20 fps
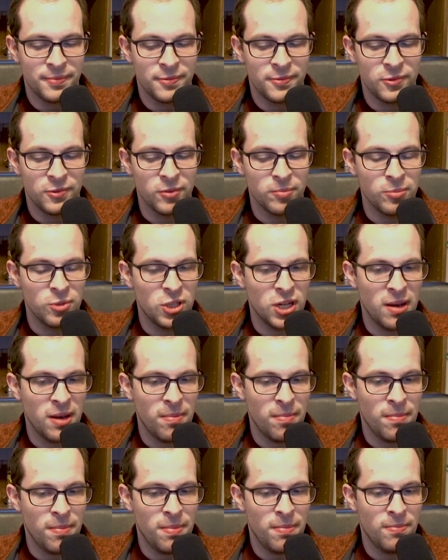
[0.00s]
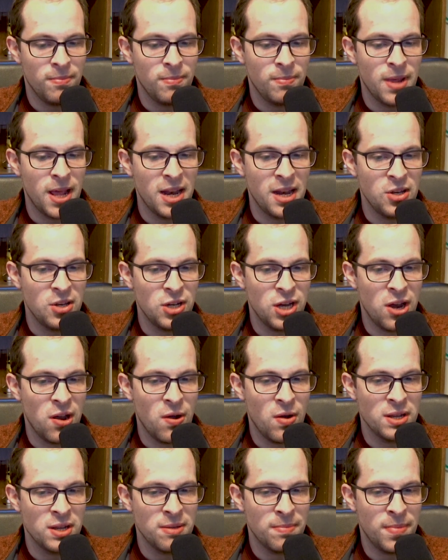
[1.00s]
from Ben and
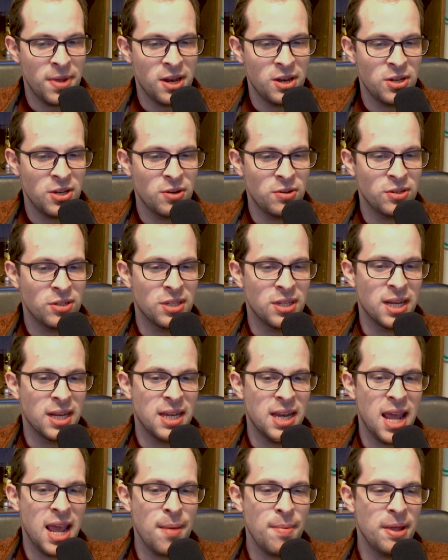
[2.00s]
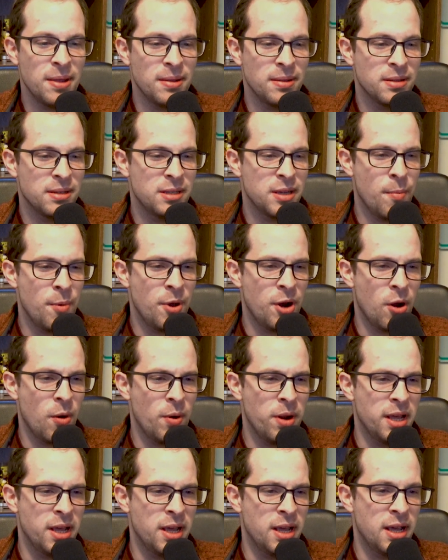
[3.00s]
Jerry's, and Ben and Jerry's is like, damn it, somebody
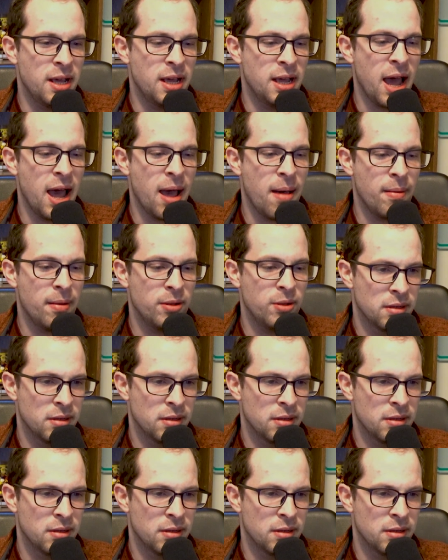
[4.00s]
already got